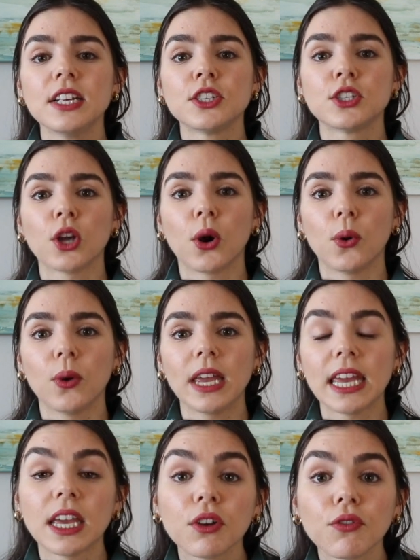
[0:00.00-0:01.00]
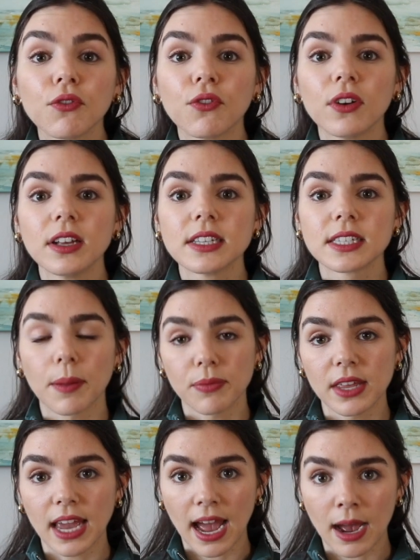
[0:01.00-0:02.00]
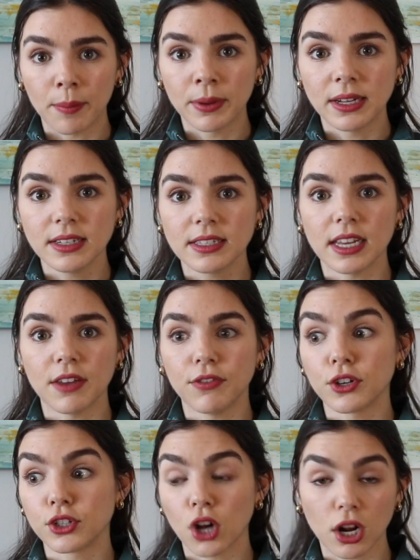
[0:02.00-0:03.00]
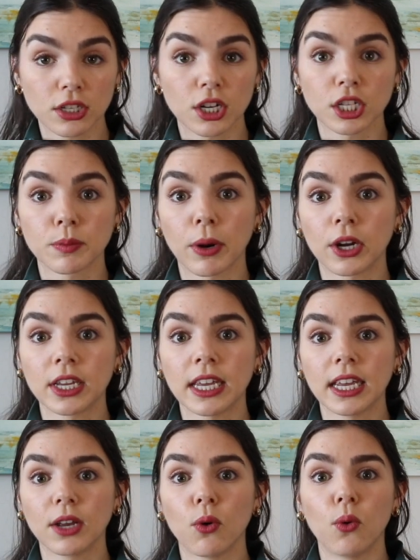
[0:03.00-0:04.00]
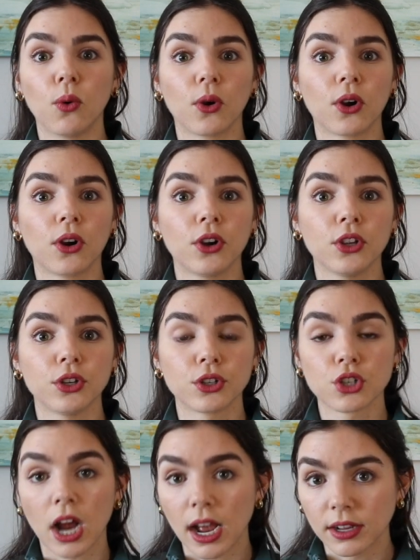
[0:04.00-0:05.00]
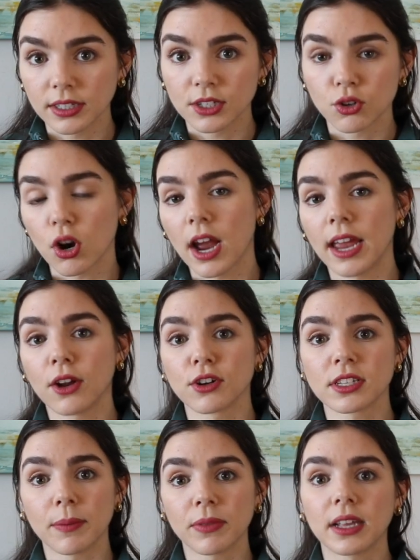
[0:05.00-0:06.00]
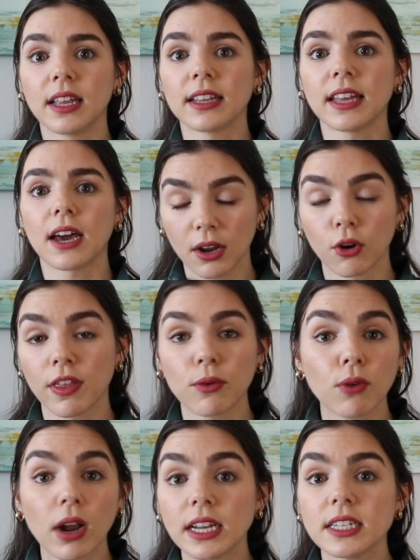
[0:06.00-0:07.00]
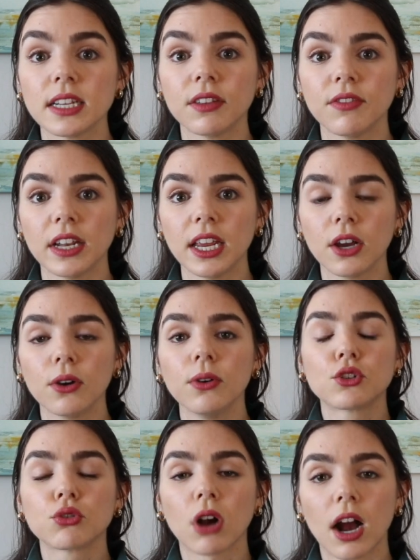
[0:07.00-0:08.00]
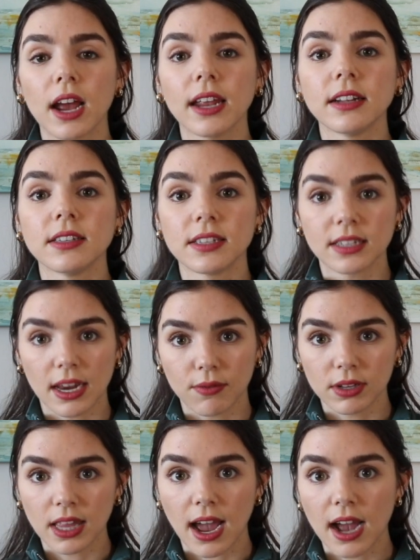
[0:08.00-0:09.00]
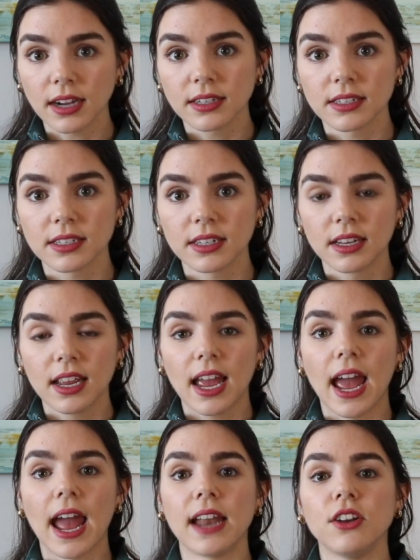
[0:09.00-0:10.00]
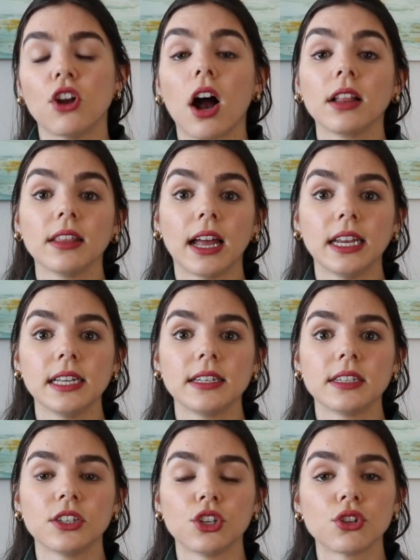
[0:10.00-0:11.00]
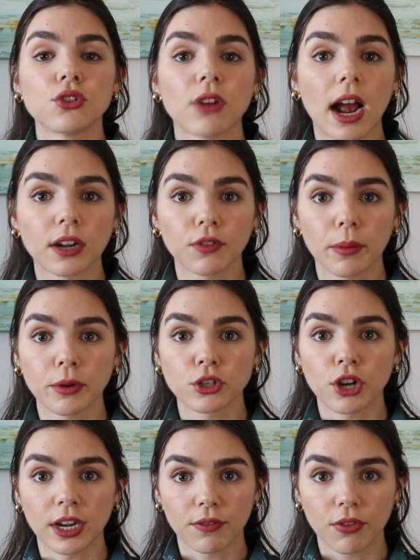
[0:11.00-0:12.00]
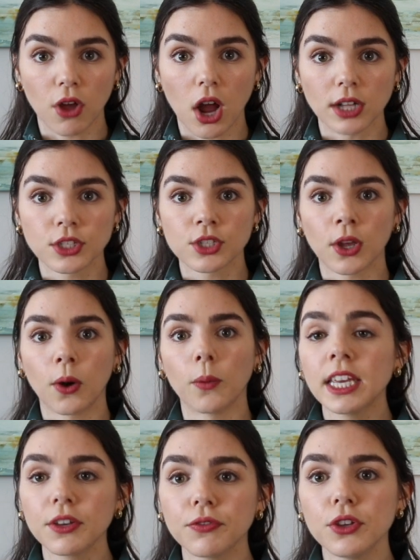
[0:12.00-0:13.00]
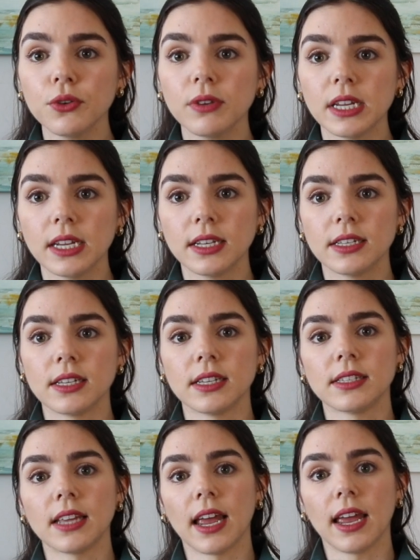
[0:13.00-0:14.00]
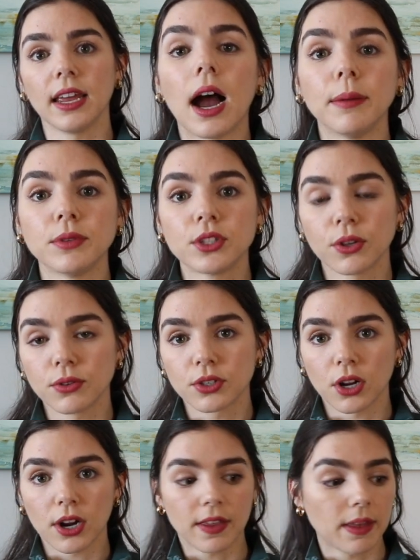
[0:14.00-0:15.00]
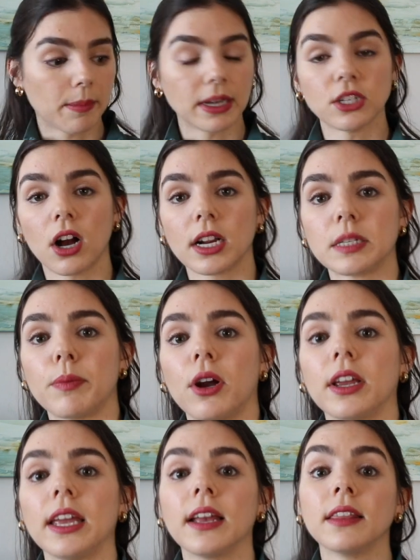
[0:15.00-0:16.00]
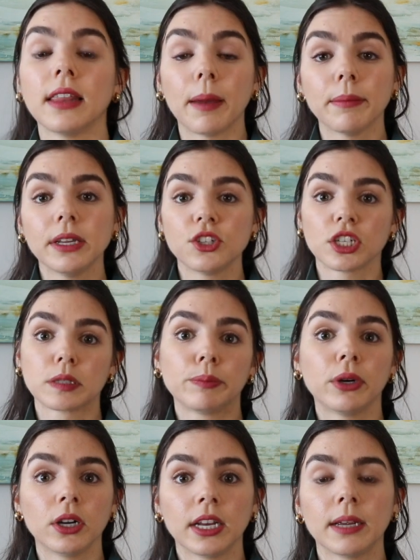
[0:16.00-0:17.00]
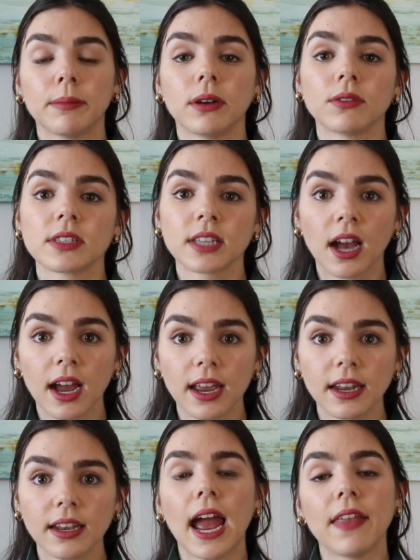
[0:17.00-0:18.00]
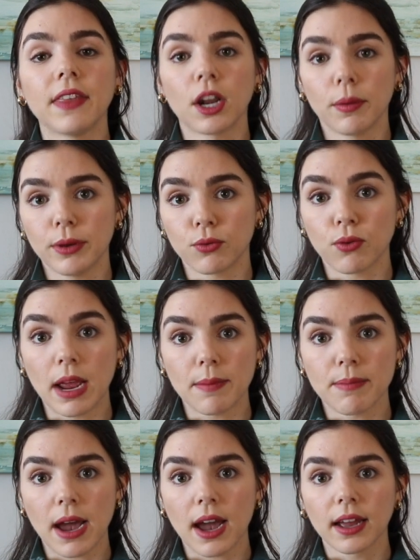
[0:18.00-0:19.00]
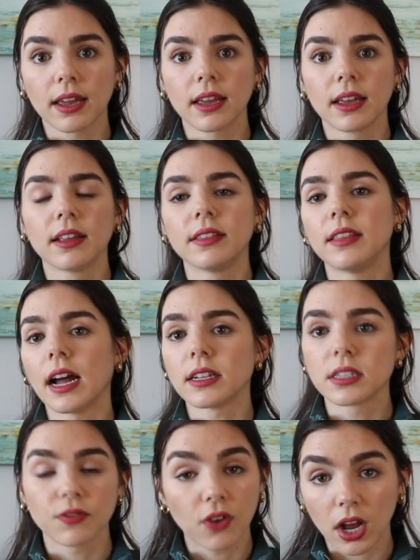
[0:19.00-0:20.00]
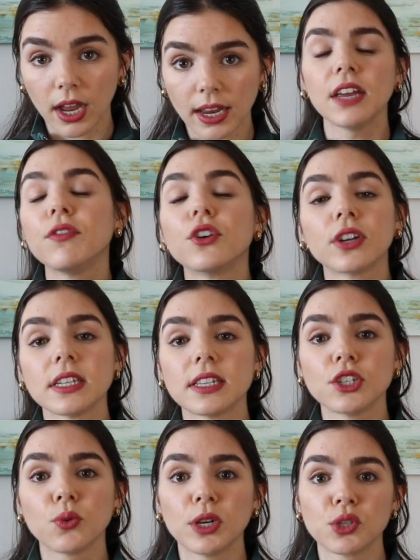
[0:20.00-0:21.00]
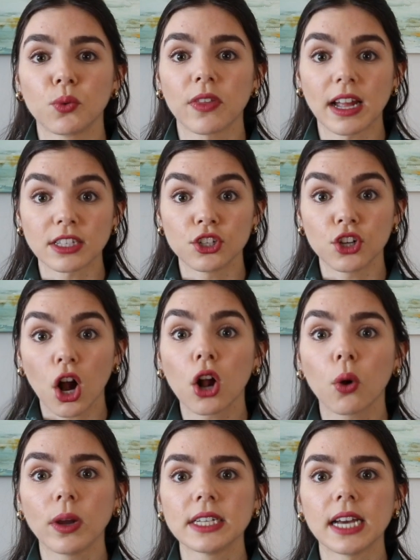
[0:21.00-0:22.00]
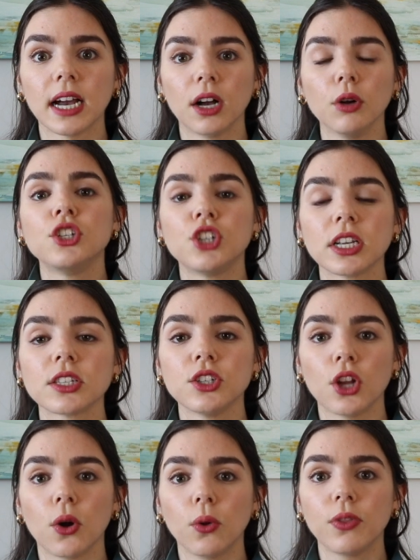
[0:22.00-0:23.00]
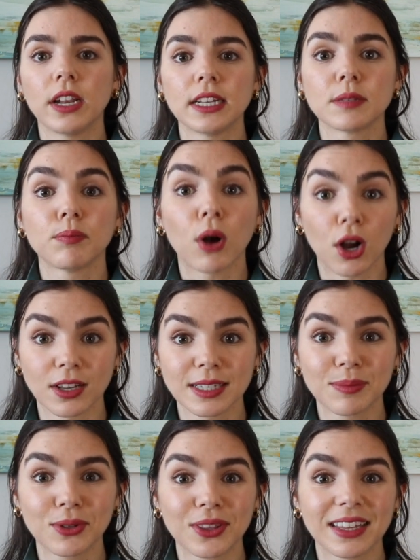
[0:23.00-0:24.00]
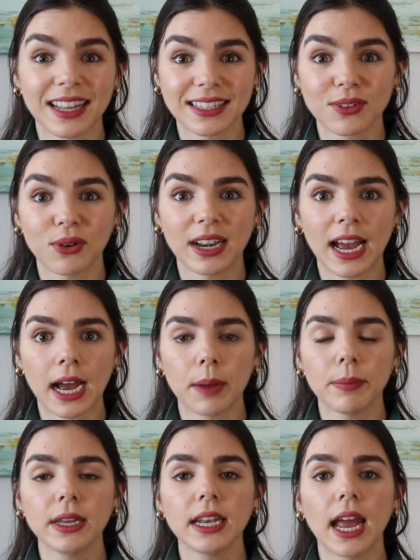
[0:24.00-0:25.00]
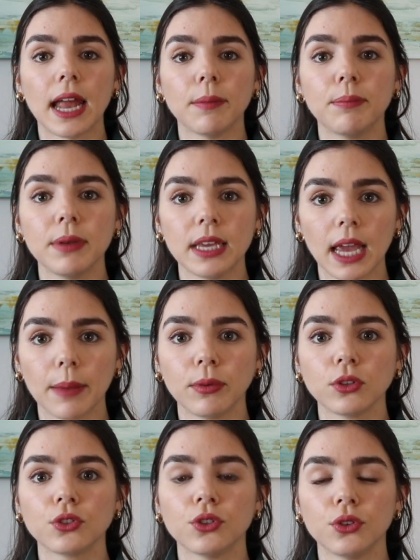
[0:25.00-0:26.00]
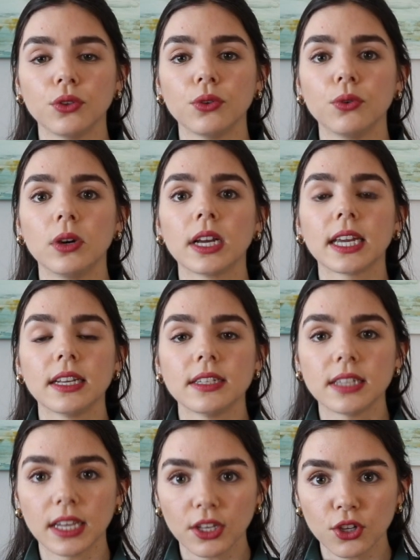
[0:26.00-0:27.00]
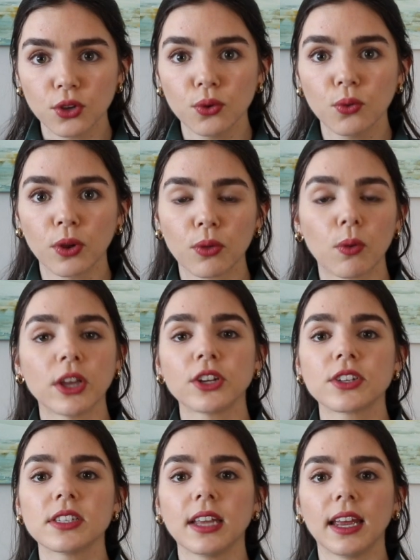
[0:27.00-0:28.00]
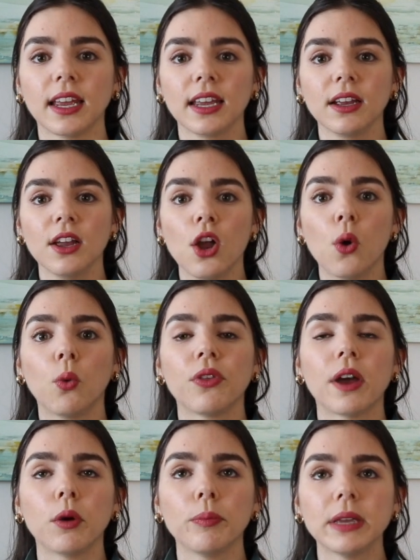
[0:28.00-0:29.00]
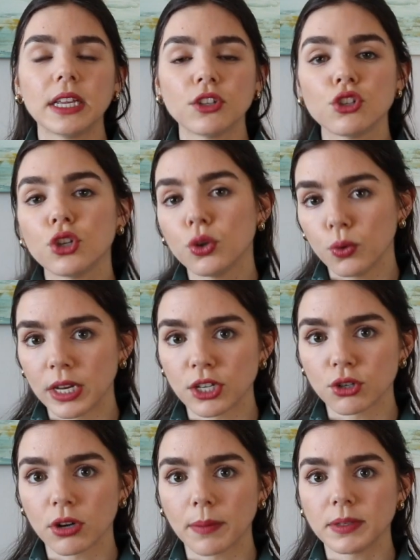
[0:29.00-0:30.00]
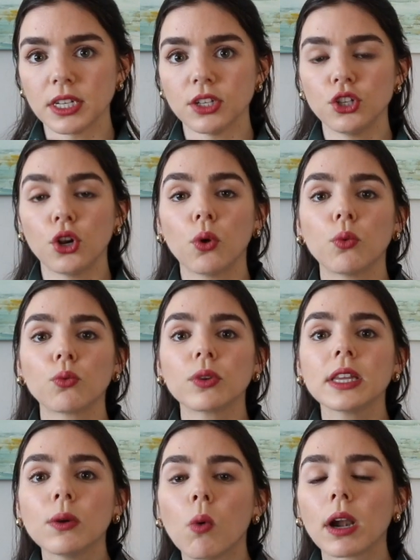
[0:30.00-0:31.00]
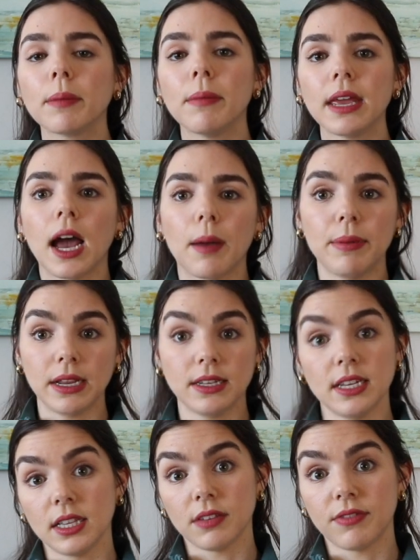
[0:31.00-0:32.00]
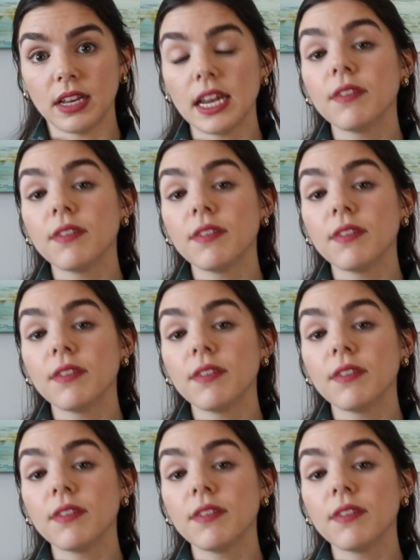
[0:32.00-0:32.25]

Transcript: So if something happens, if your dog starts barking or your child is crying or something like that, or they run into the video, try and stay relaxed and not let it distract from your train of thought. So if you need to say, I'm so sorry that my dog is barking, let me just put him outside and then I'll be right back that's fine. If you're in a situation where that's not going to help, just know that it's possible that that's going to happen and be able to continue with what you're saying without being too interrupted. You don't really want to make a big deal of it.